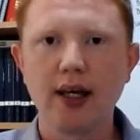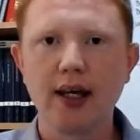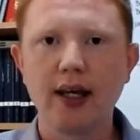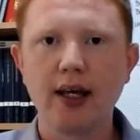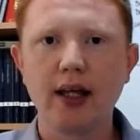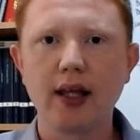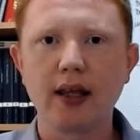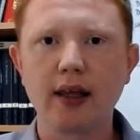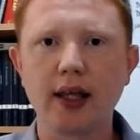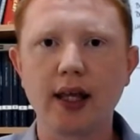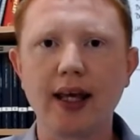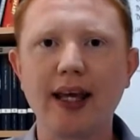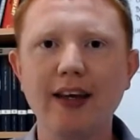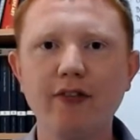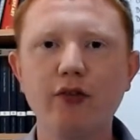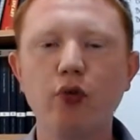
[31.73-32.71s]
that
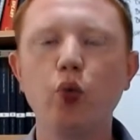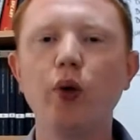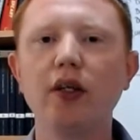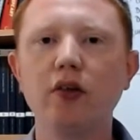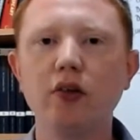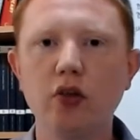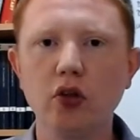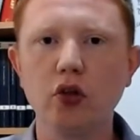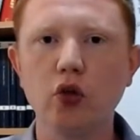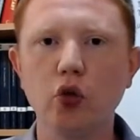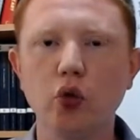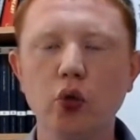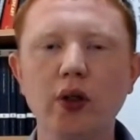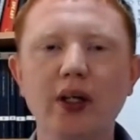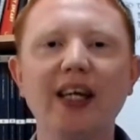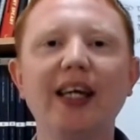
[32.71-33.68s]
if we
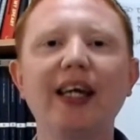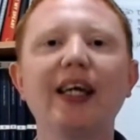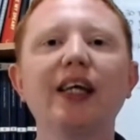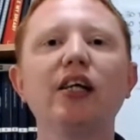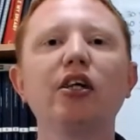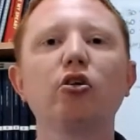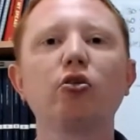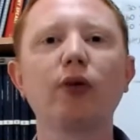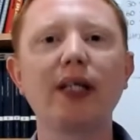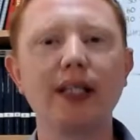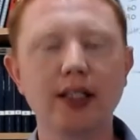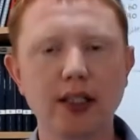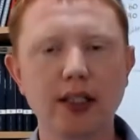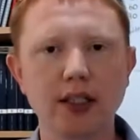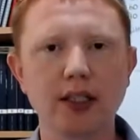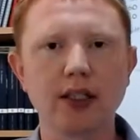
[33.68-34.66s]
do
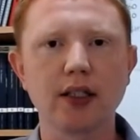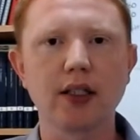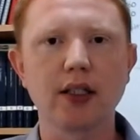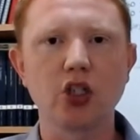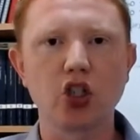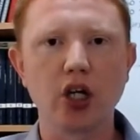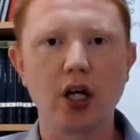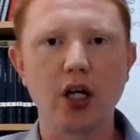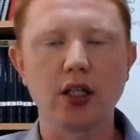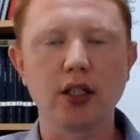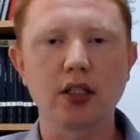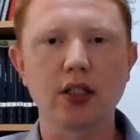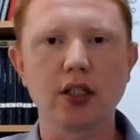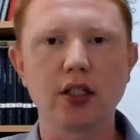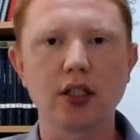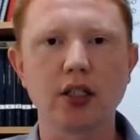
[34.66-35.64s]
increases the
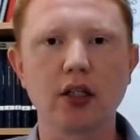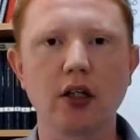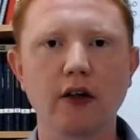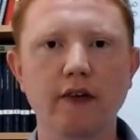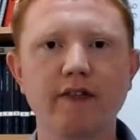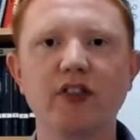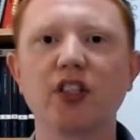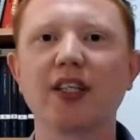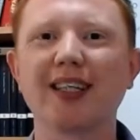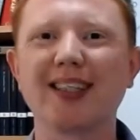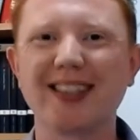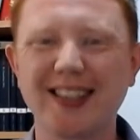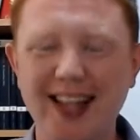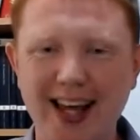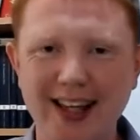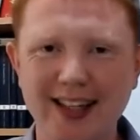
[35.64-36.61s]
chances of
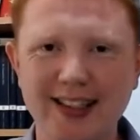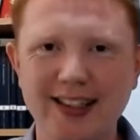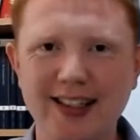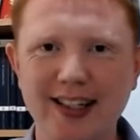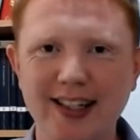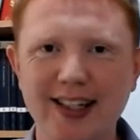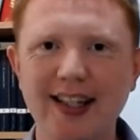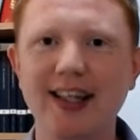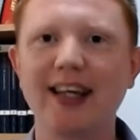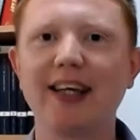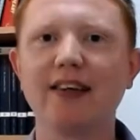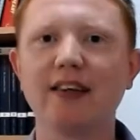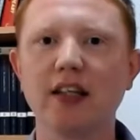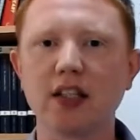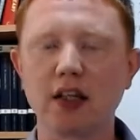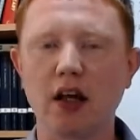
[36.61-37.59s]
success in
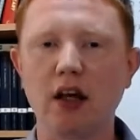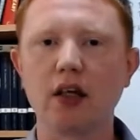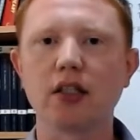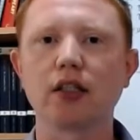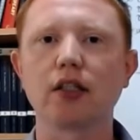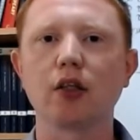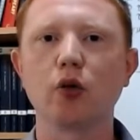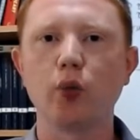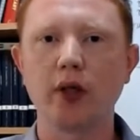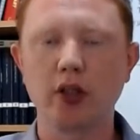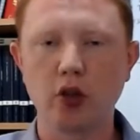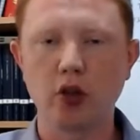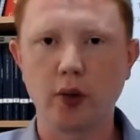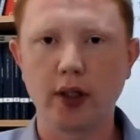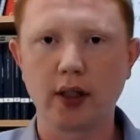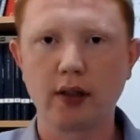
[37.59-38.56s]
the task that we're
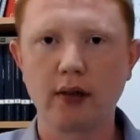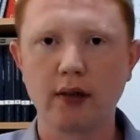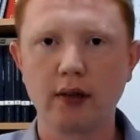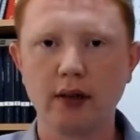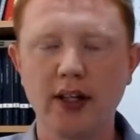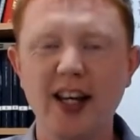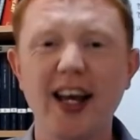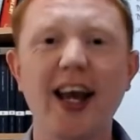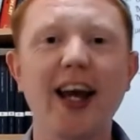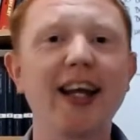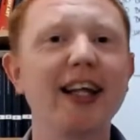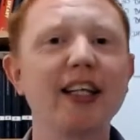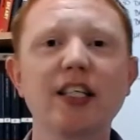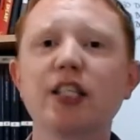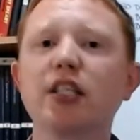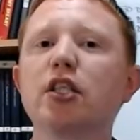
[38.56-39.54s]
doing. And
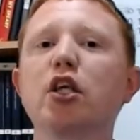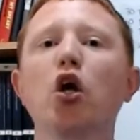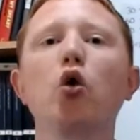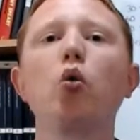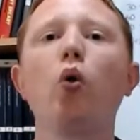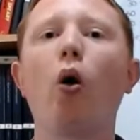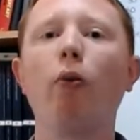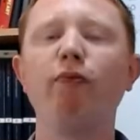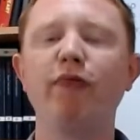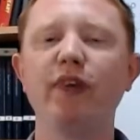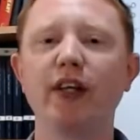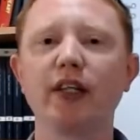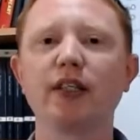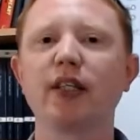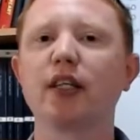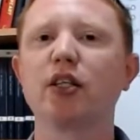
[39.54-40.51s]
it's so
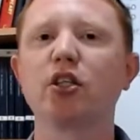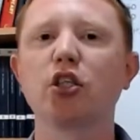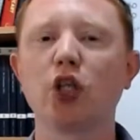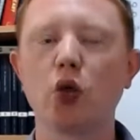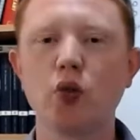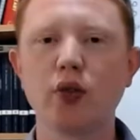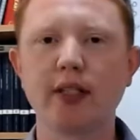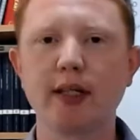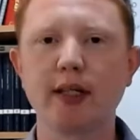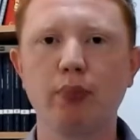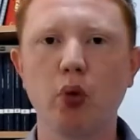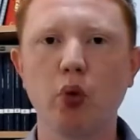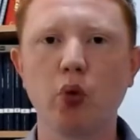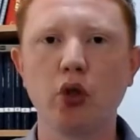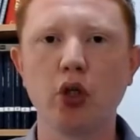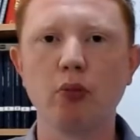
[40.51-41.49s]
obvious and so
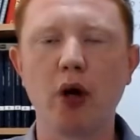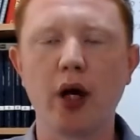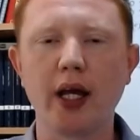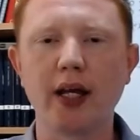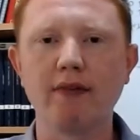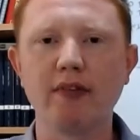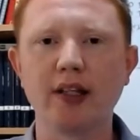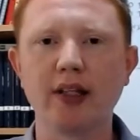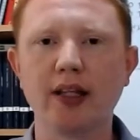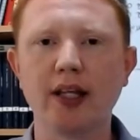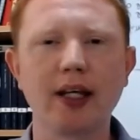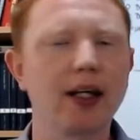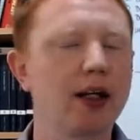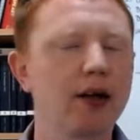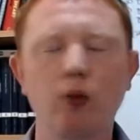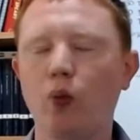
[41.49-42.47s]
simple, you might even
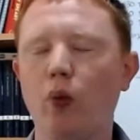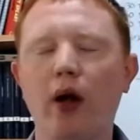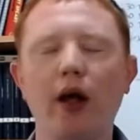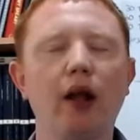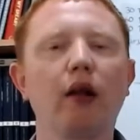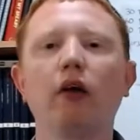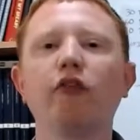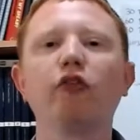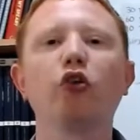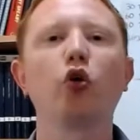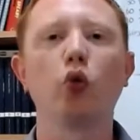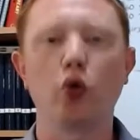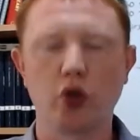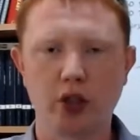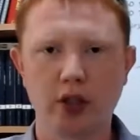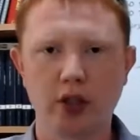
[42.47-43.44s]
think, well, of course.